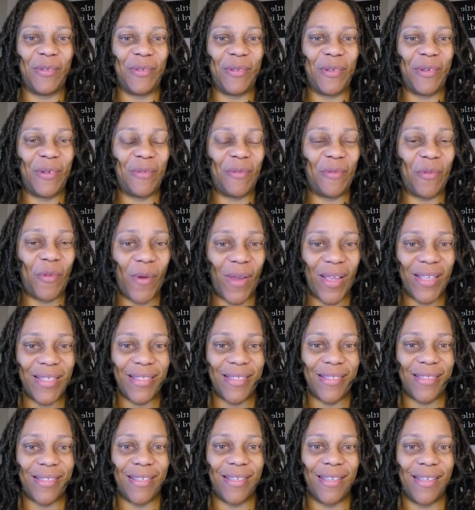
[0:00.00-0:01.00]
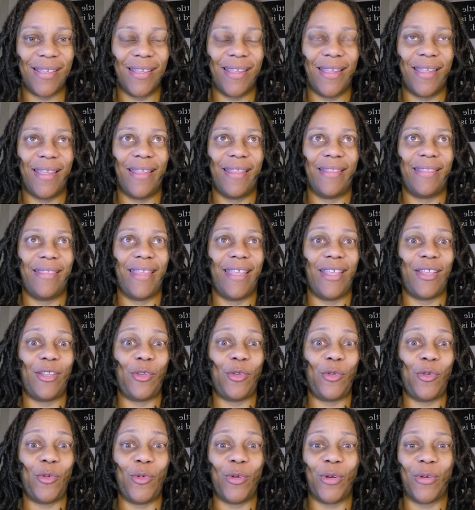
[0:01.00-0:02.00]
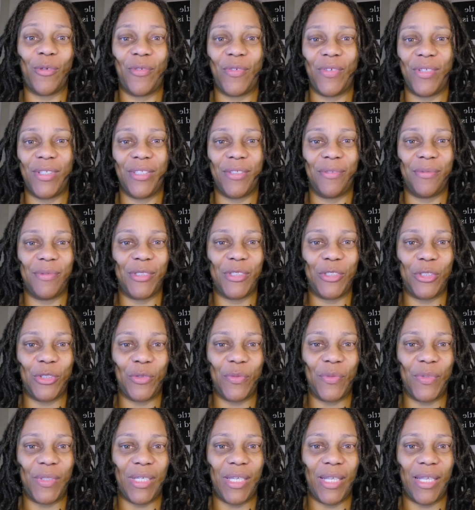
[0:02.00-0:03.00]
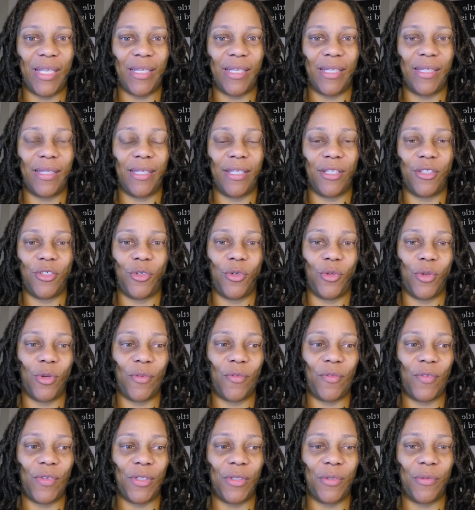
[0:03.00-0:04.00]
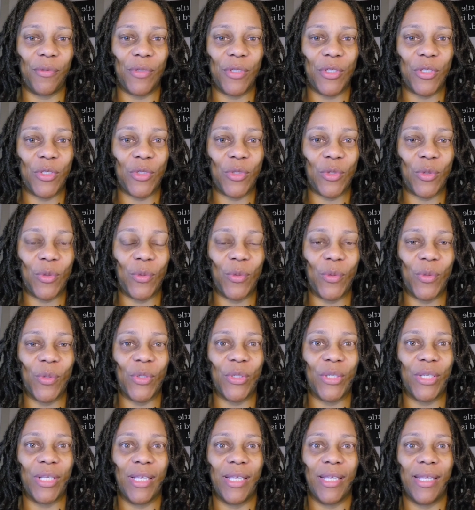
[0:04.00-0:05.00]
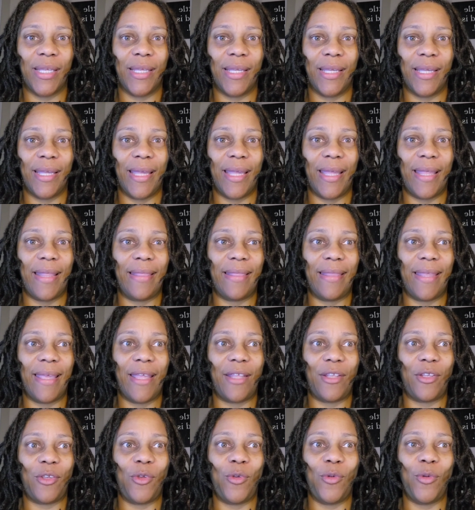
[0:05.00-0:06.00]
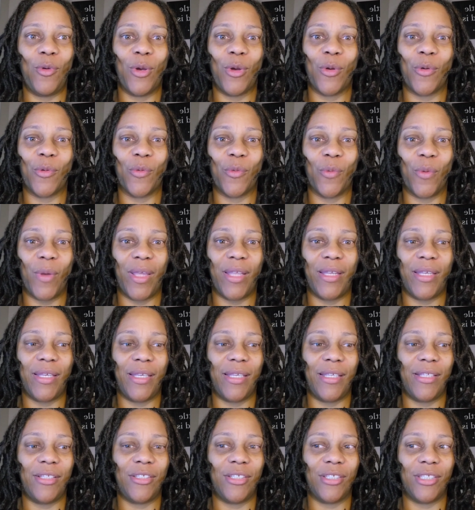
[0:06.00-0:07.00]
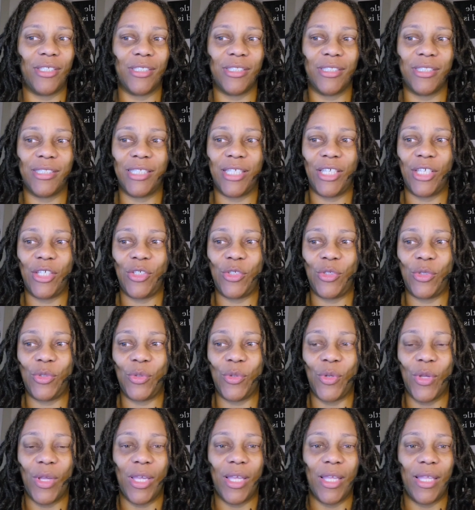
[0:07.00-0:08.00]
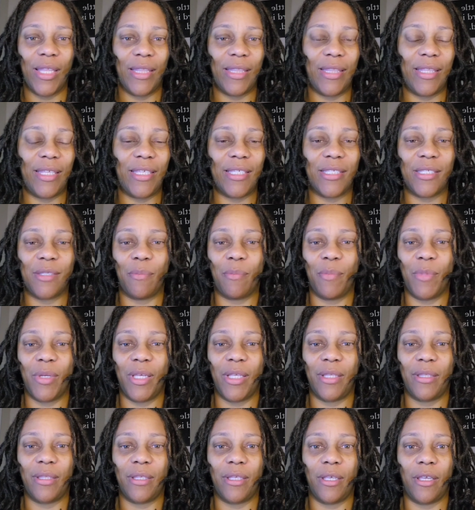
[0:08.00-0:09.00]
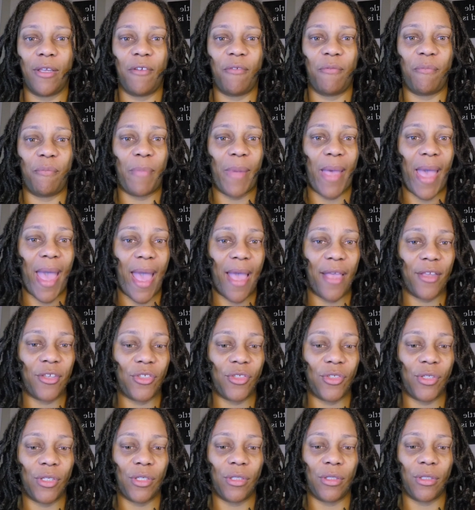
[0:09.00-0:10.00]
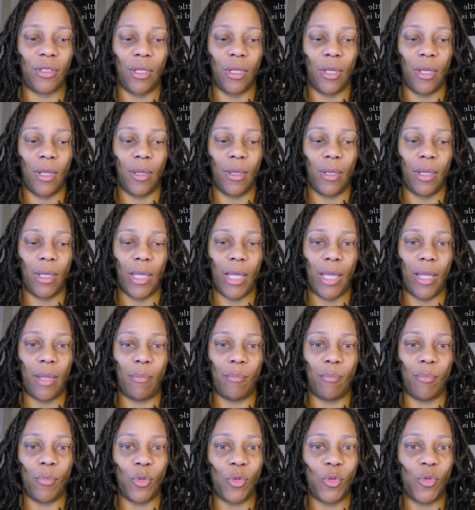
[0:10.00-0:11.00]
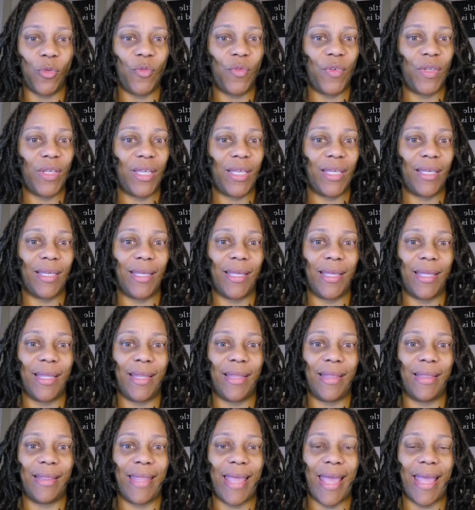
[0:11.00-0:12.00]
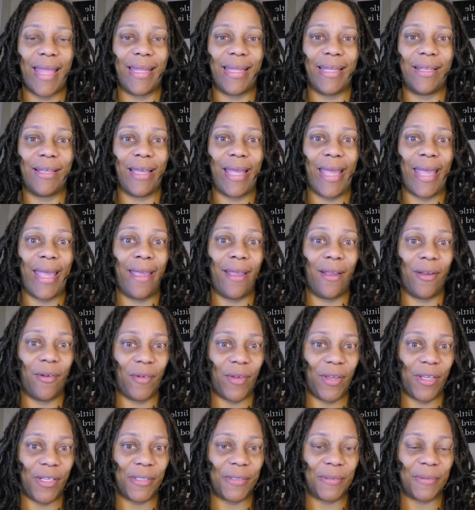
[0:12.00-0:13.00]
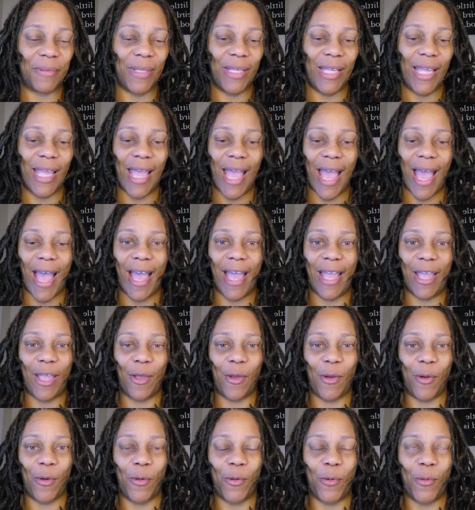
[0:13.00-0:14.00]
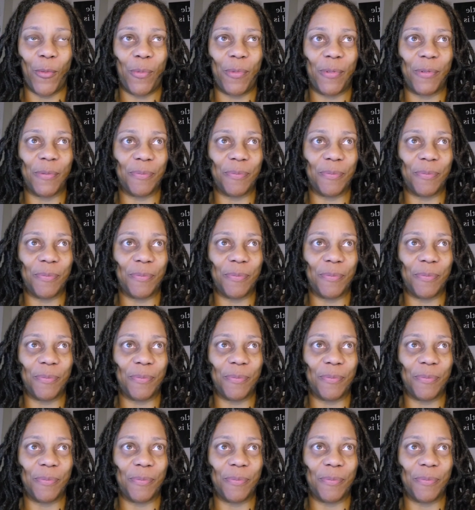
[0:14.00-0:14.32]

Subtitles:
of rest, that you are feeling rejuvenated, that you are feeling restored, and that you are ready to continue this month of passion and moving in that area. I hope